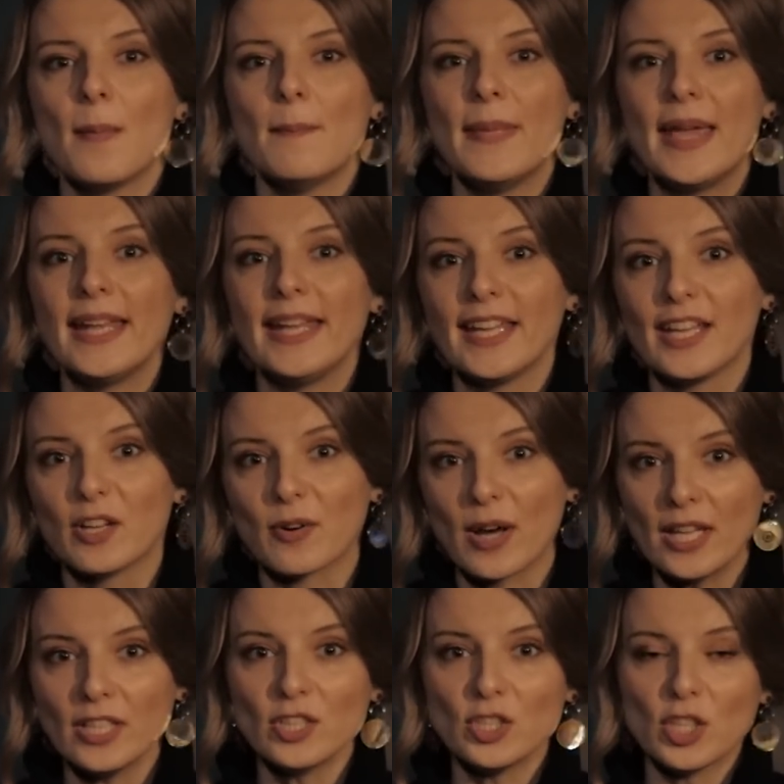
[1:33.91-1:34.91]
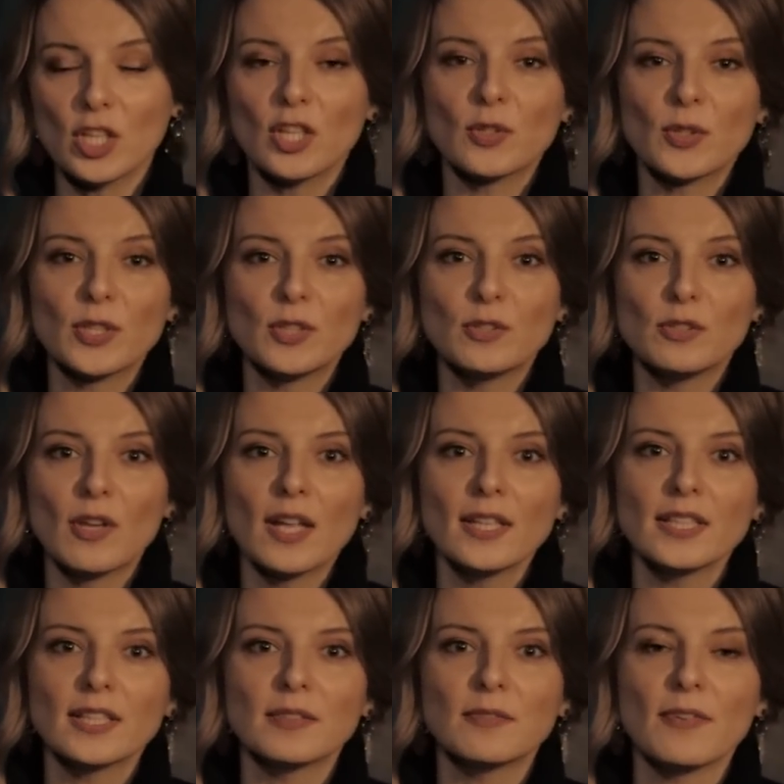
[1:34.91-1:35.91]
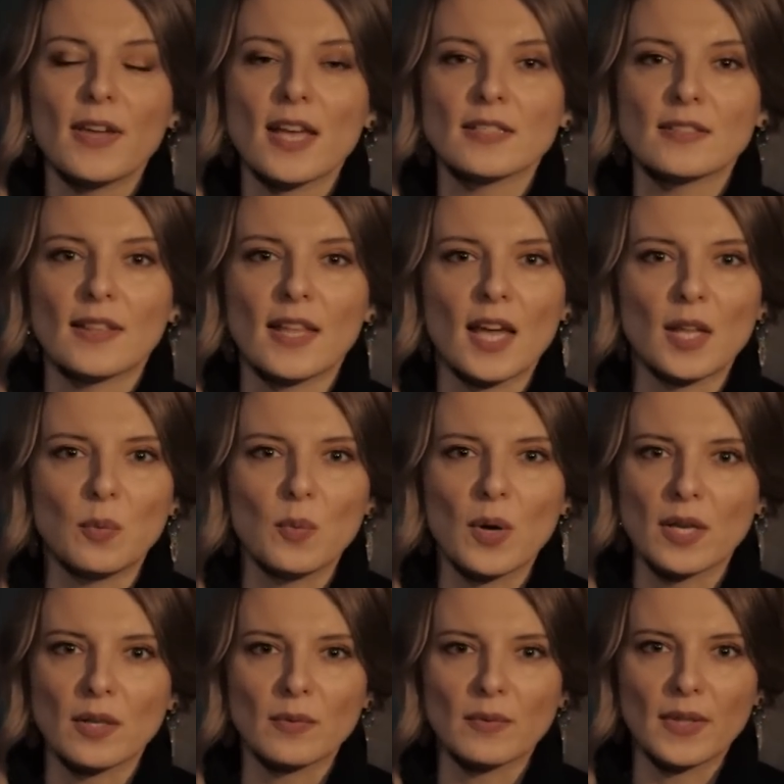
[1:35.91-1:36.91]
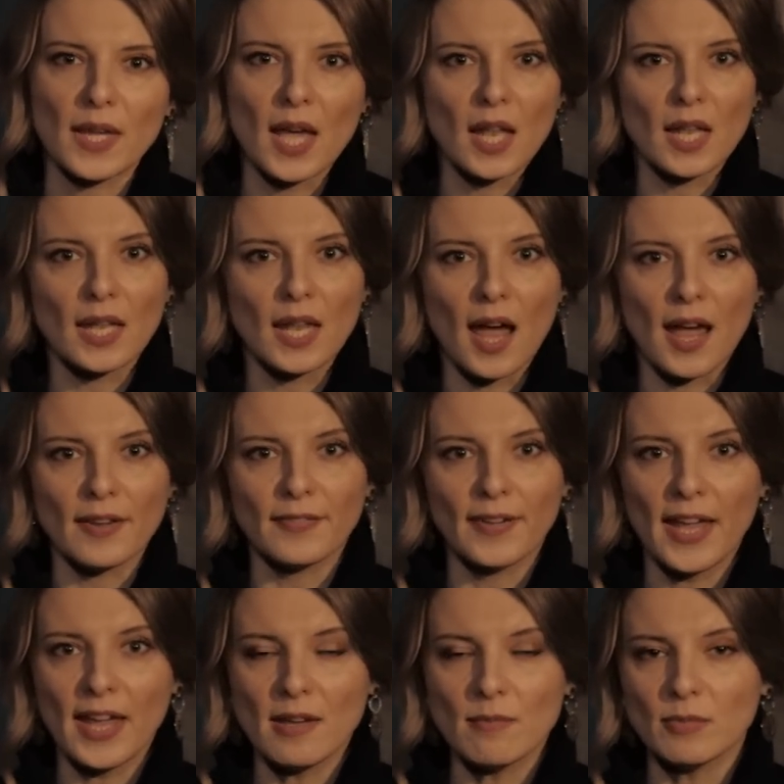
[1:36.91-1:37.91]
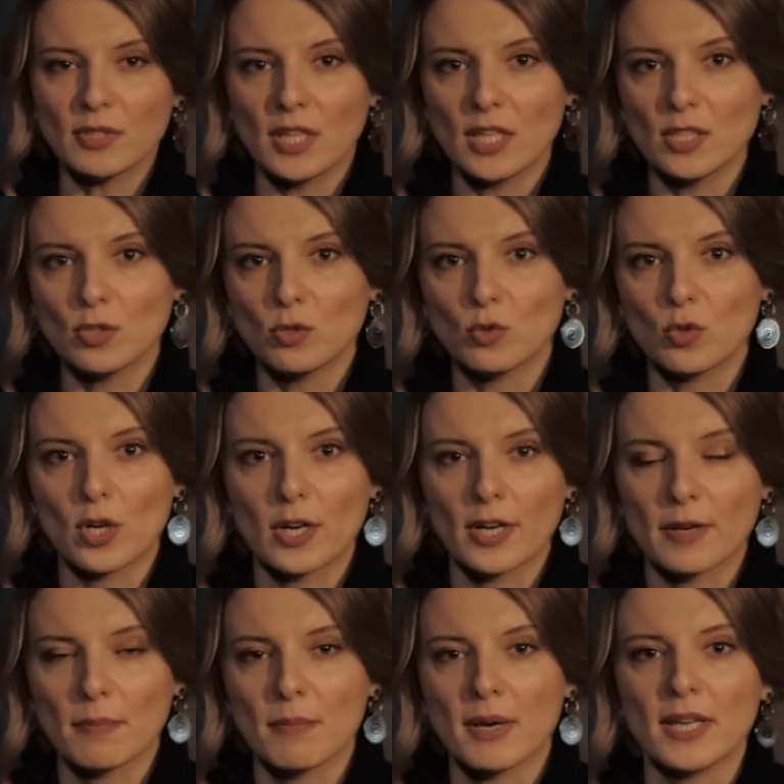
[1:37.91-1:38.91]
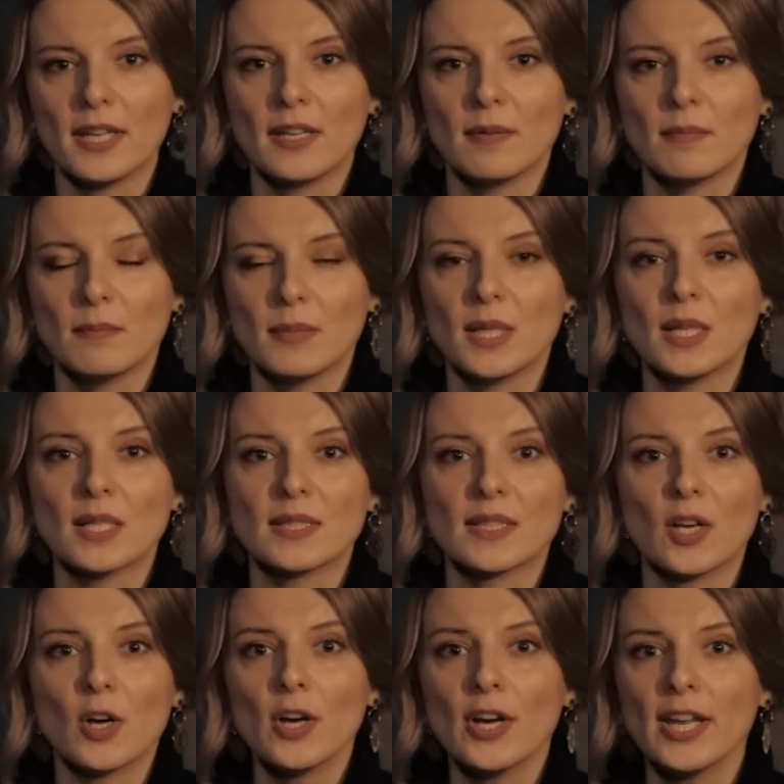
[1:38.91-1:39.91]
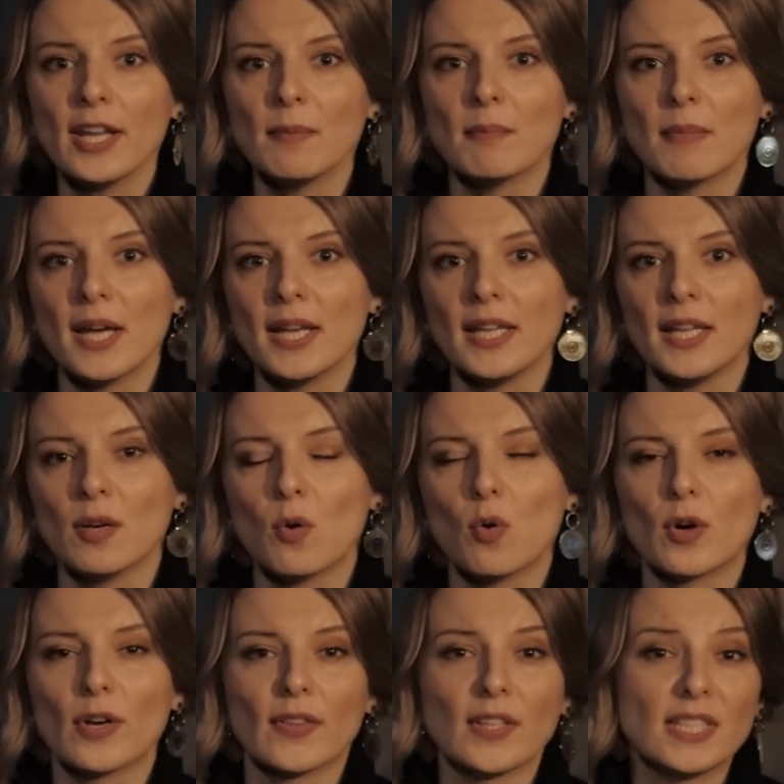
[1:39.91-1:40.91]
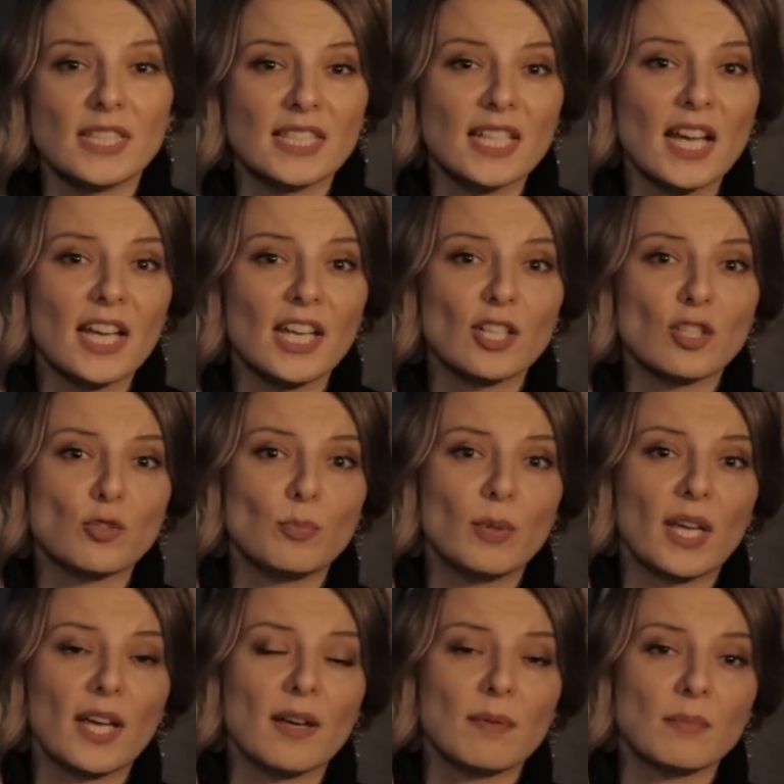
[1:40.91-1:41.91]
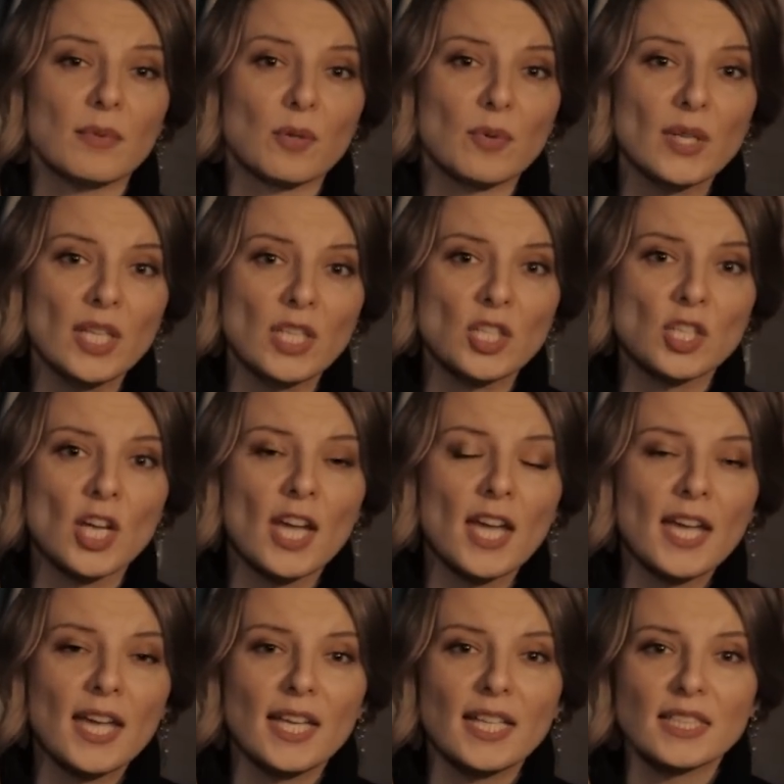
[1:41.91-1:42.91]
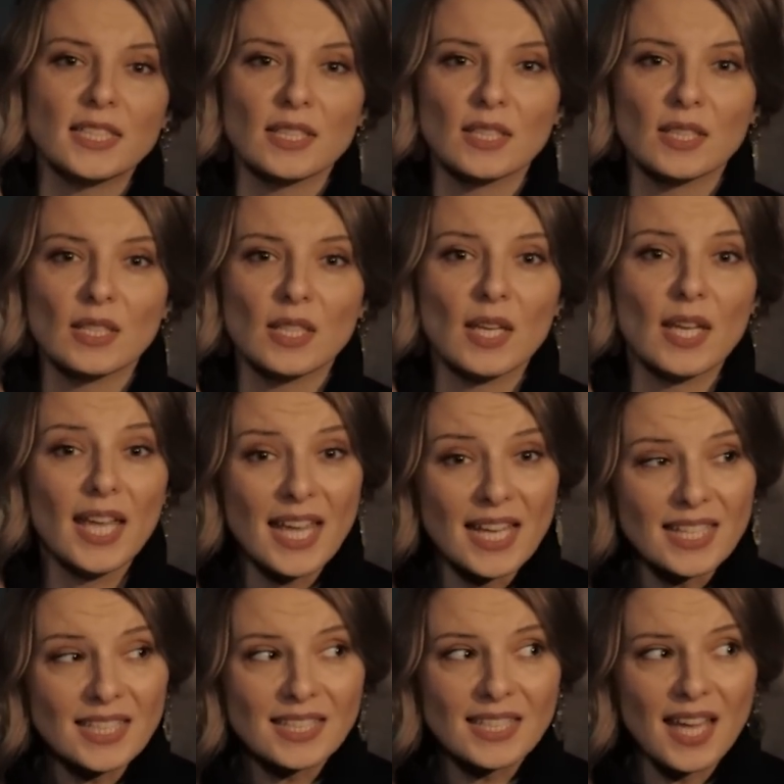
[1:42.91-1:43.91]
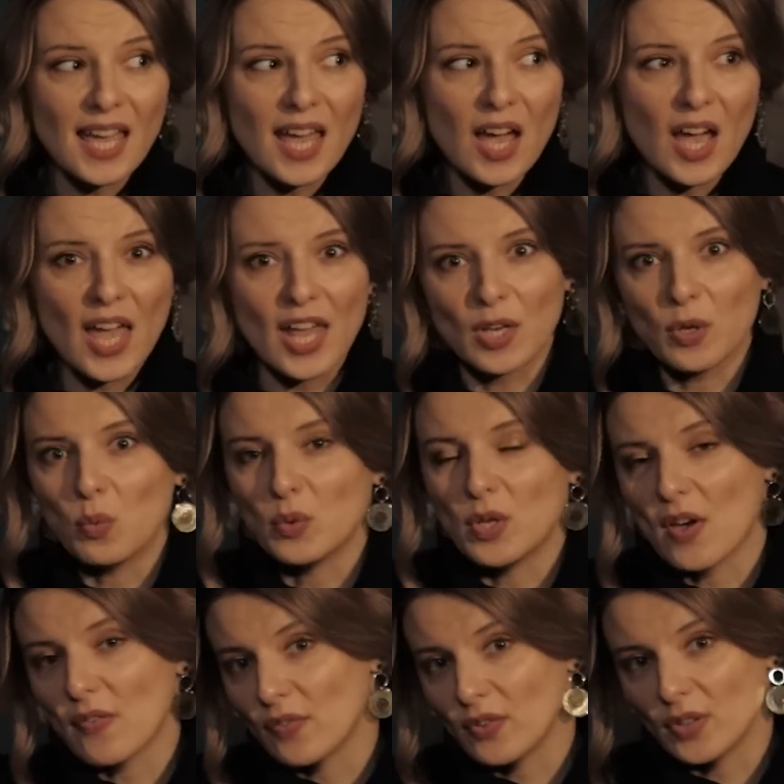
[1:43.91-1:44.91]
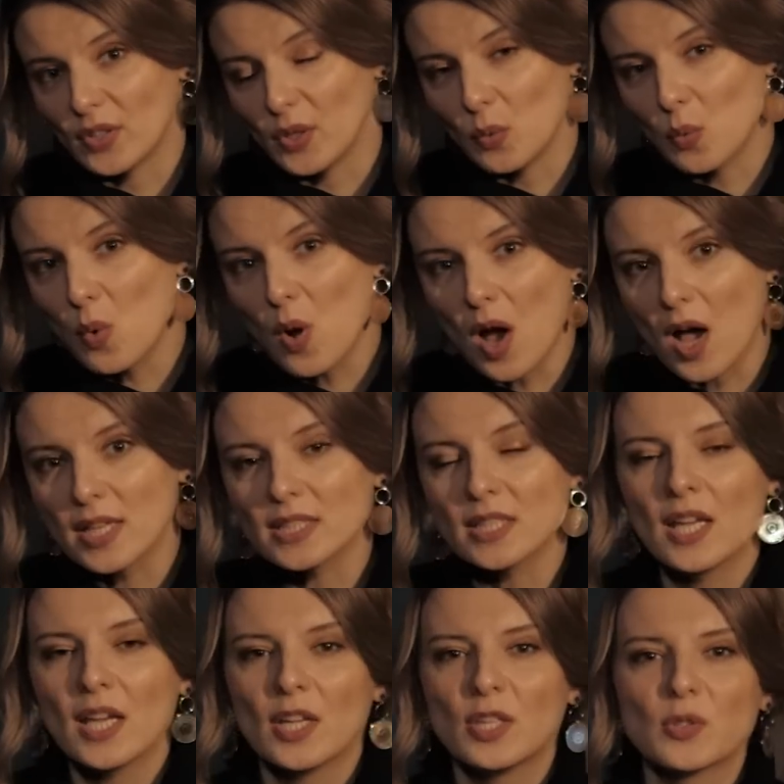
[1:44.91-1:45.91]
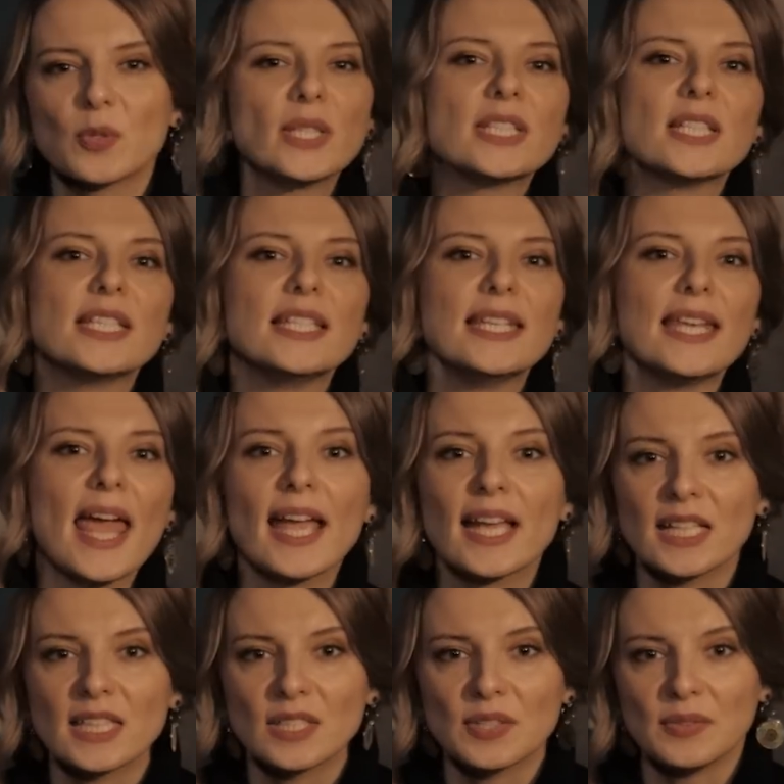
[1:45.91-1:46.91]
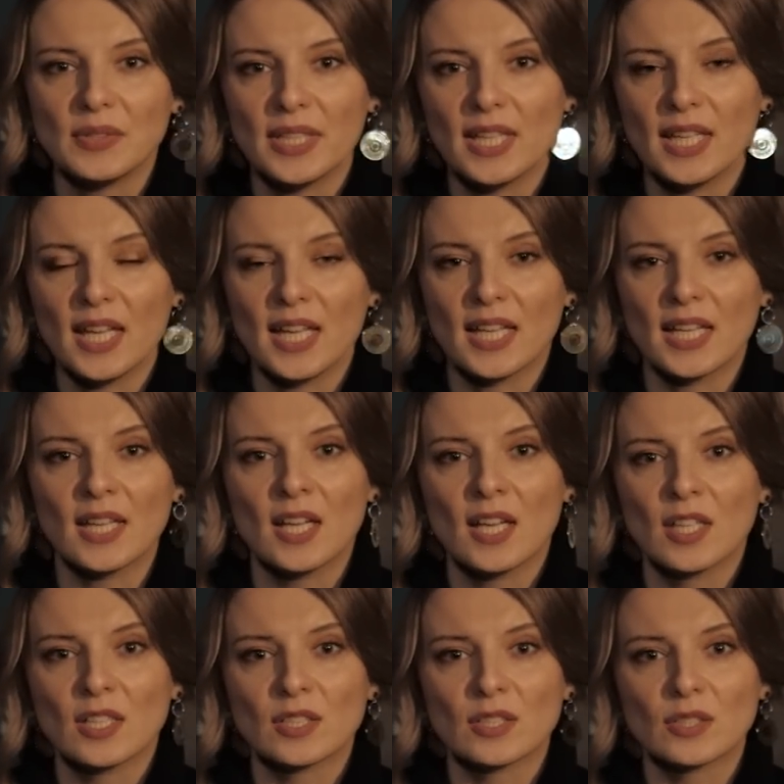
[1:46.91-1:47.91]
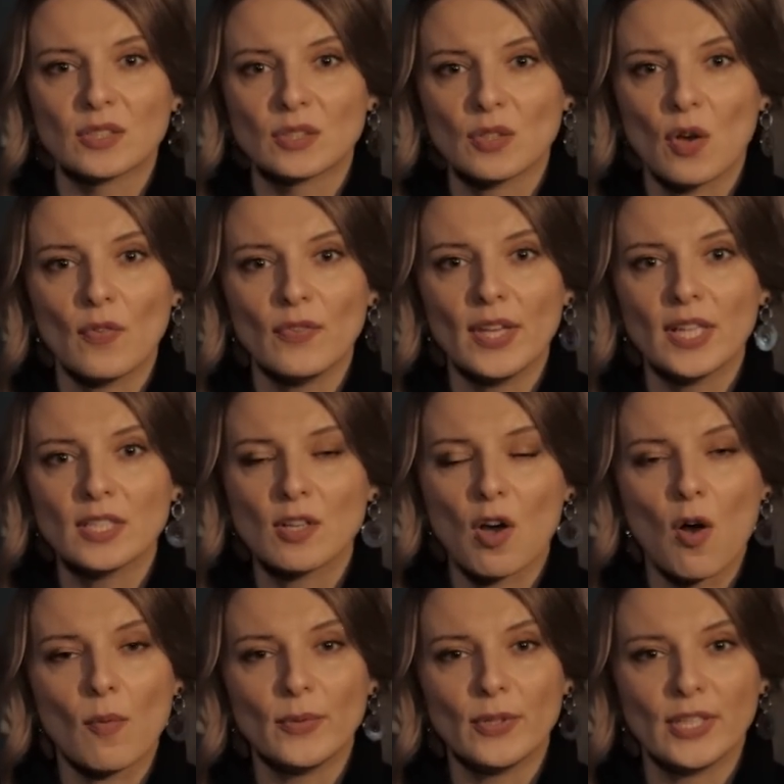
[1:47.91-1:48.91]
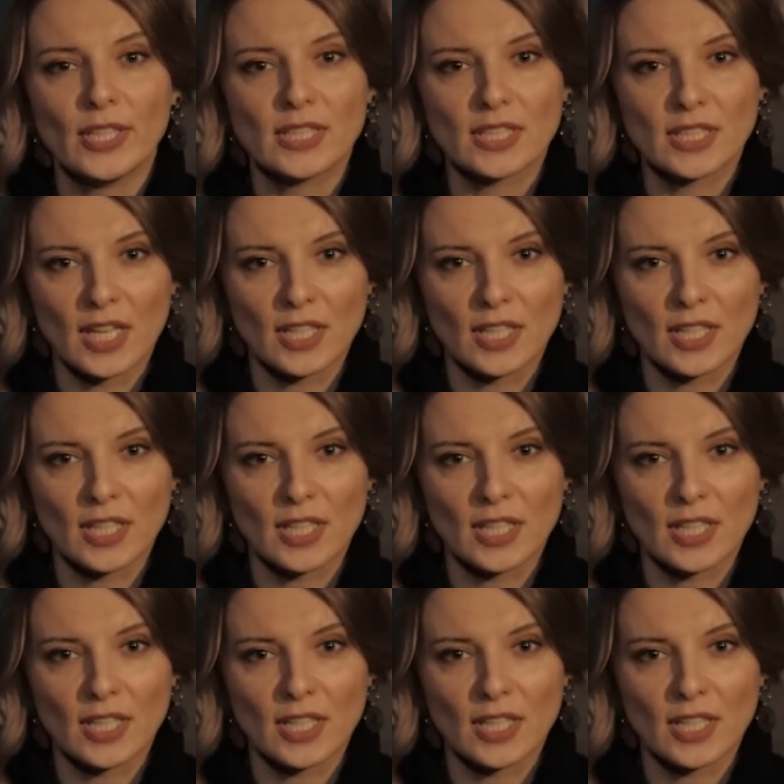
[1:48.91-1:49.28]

many grandchildren do not confess that one of their life aims is to earn money, because earning money or the desire to become rich is and definitely was treated negatively in Soviet communist